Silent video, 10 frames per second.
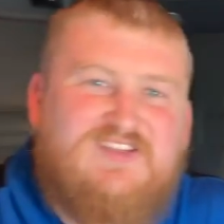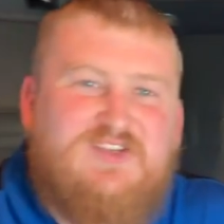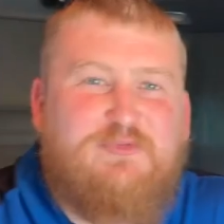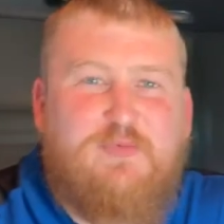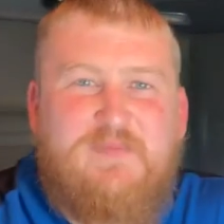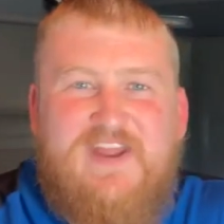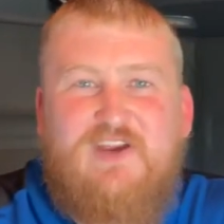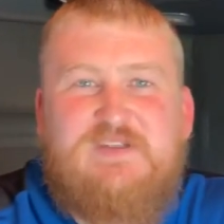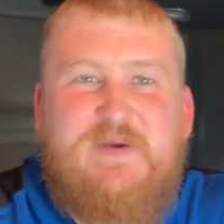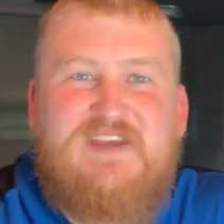So from there,
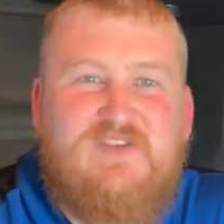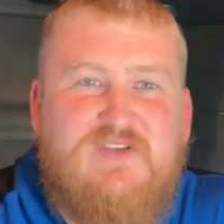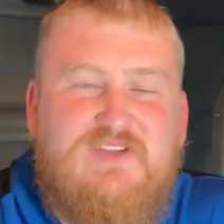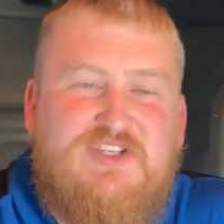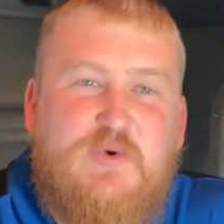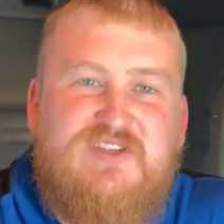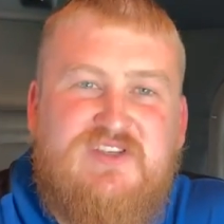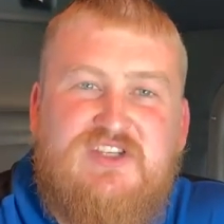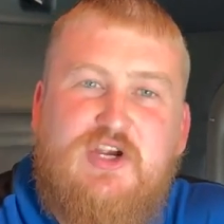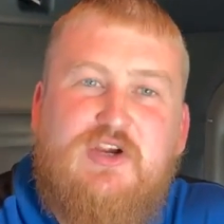it's basically the choice
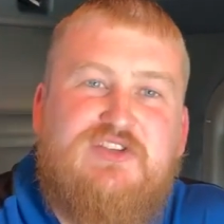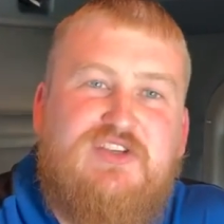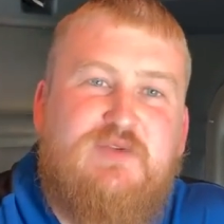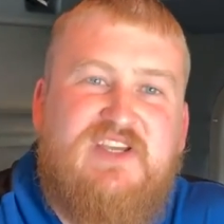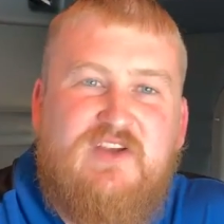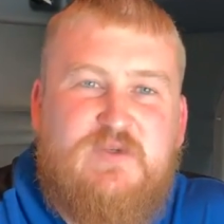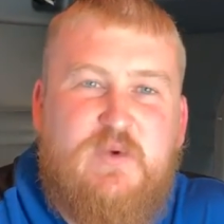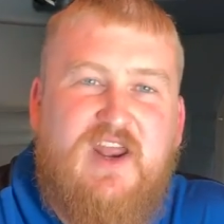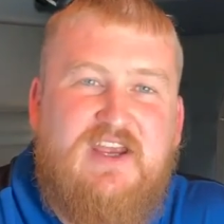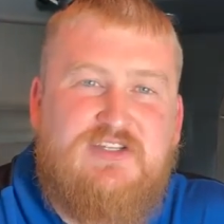is yours. You tell us
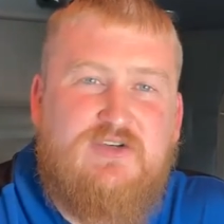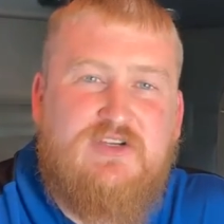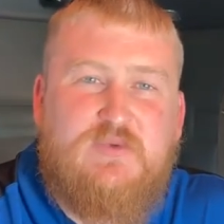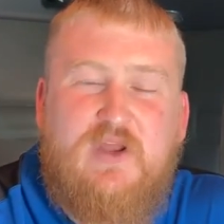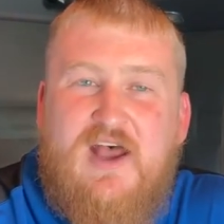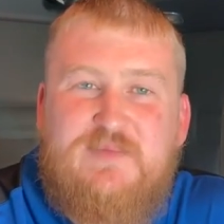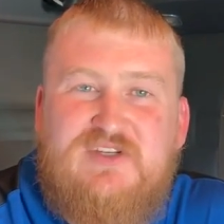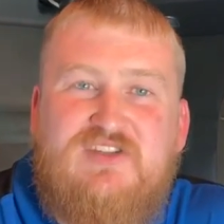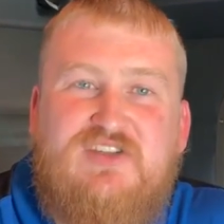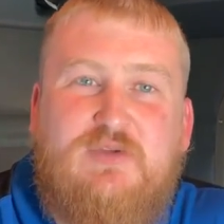what extras, what
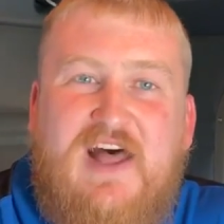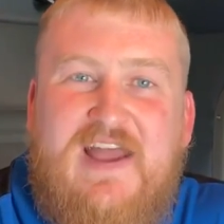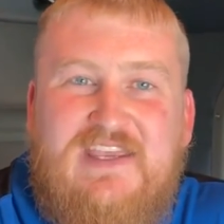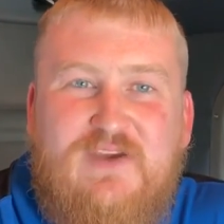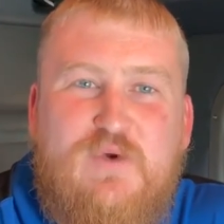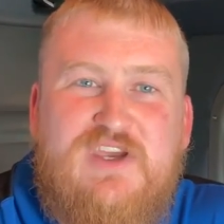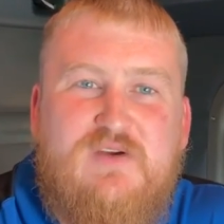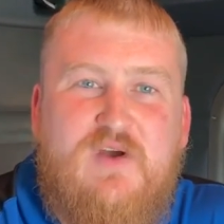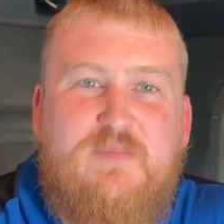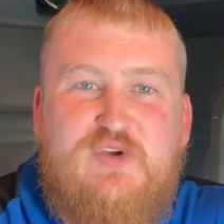options you'd like, and we can
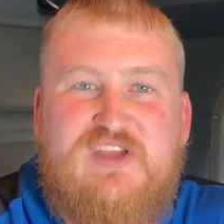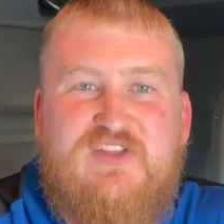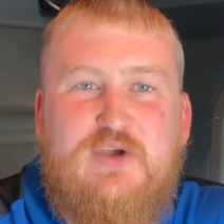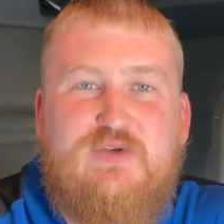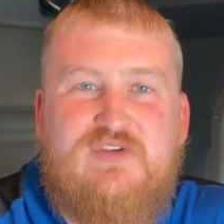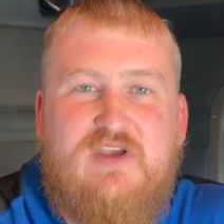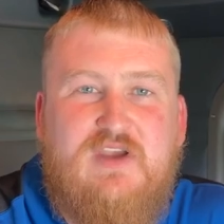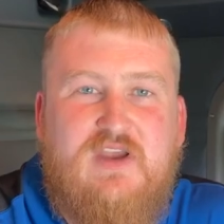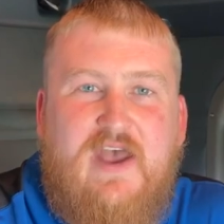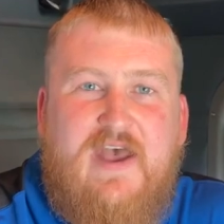help you get those
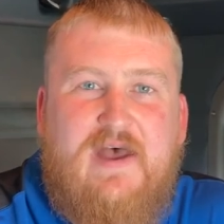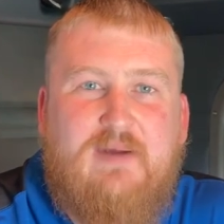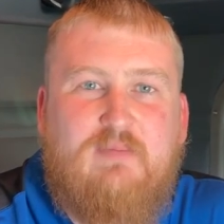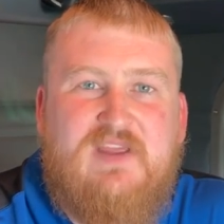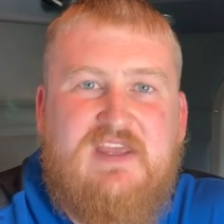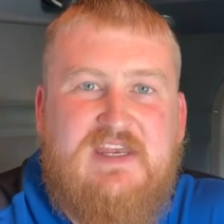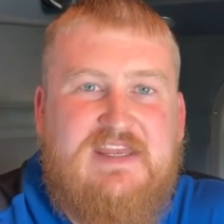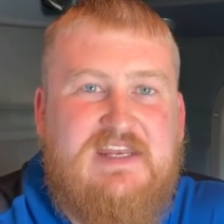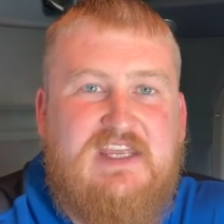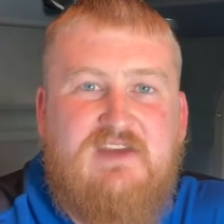in
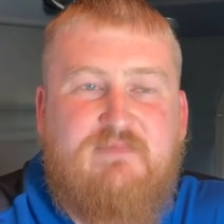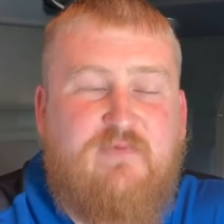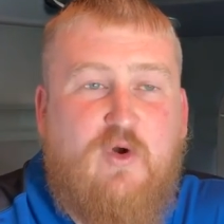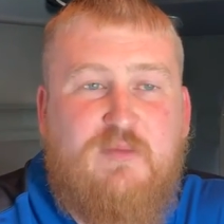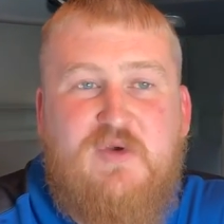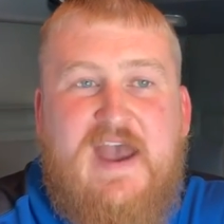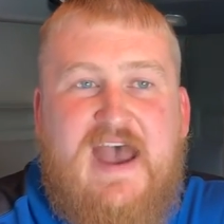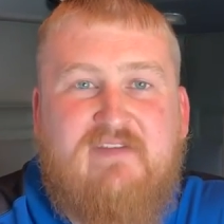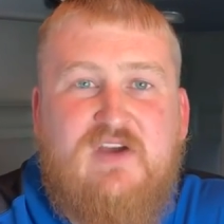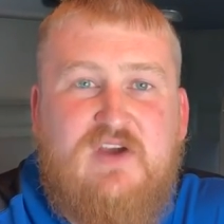any form you have.